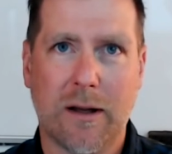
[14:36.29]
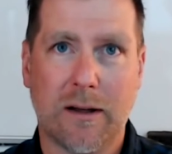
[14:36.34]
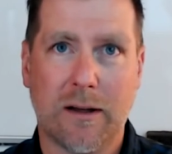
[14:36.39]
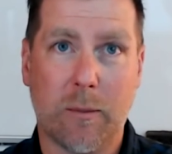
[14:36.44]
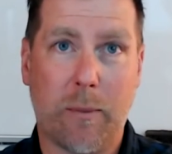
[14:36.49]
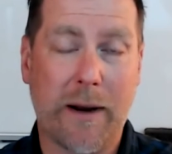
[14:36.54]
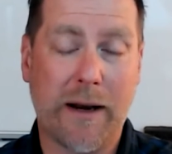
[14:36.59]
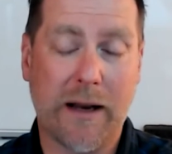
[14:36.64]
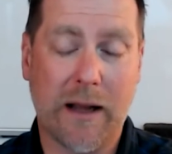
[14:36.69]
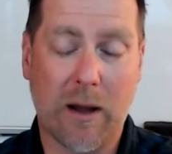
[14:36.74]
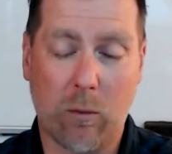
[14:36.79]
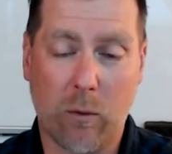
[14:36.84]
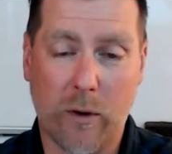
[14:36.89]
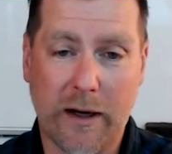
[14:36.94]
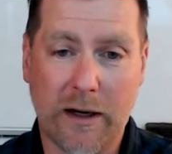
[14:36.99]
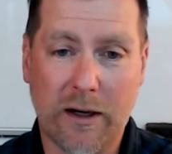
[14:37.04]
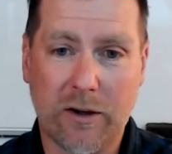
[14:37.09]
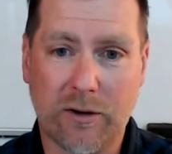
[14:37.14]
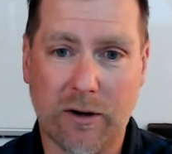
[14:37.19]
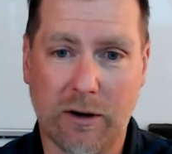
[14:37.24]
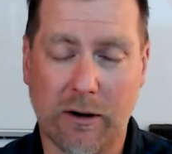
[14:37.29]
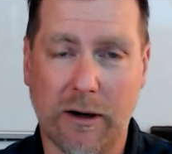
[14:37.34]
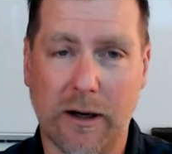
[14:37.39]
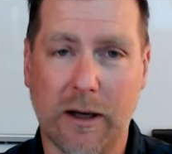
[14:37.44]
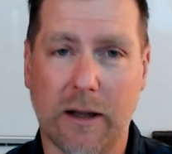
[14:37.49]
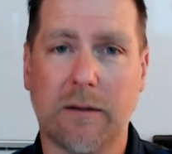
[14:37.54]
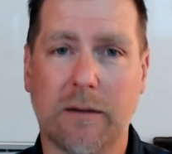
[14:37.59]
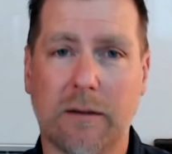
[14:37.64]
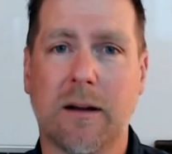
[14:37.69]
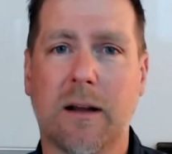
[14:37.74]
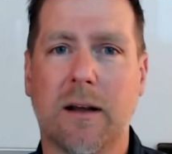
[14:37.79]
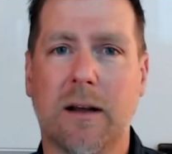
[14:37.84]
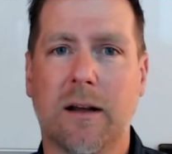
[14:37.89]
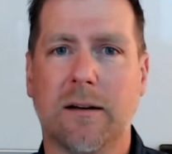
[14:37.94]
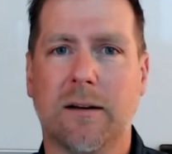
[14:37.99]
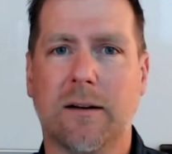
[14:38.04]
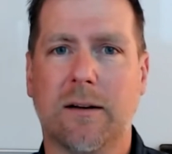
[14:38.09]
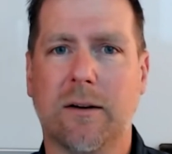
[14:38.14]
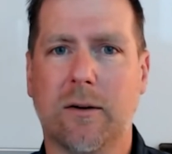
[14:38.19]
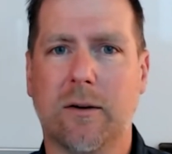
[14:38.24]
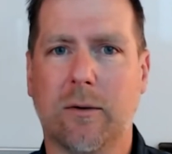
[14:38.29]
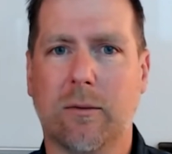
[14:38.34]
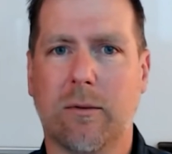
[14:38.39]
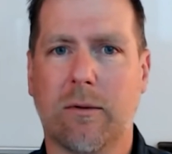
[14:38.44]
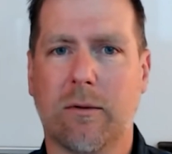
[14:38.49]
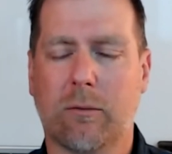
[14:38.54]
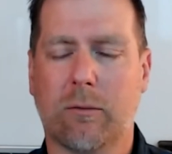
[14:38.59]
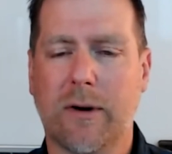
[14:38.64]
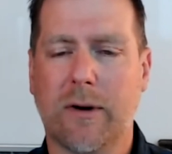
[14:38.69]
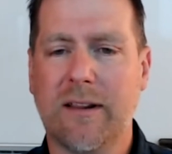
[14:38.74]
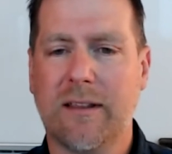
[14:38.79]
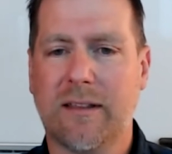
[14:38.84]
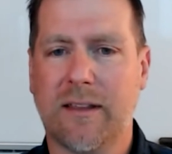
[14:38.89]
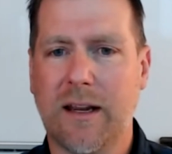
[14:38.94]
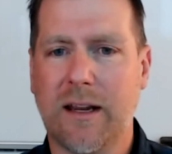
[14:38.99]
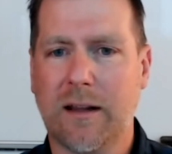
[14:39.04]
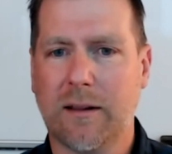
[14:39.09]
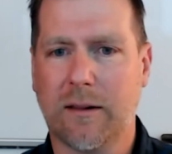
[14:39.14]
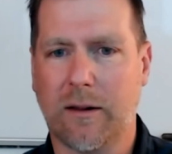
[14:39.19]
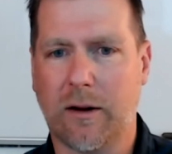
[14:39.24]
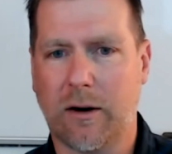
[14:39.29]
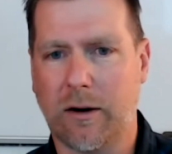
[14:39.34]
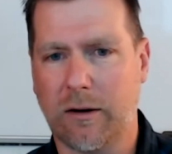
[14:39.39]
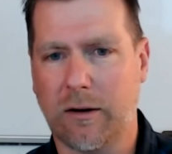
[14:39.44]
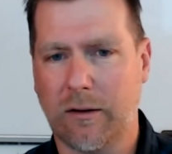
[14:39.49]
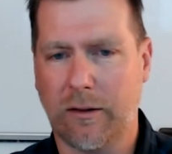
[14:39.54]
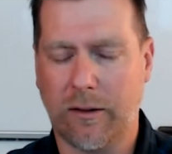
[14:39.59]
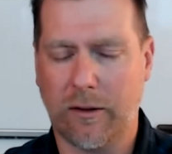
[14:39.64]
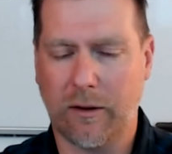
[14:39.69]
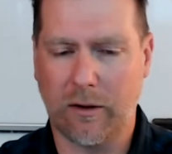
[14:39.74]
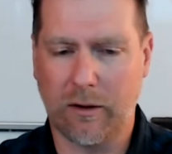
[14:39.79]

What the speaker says: depending on what industry you're in, to rethink their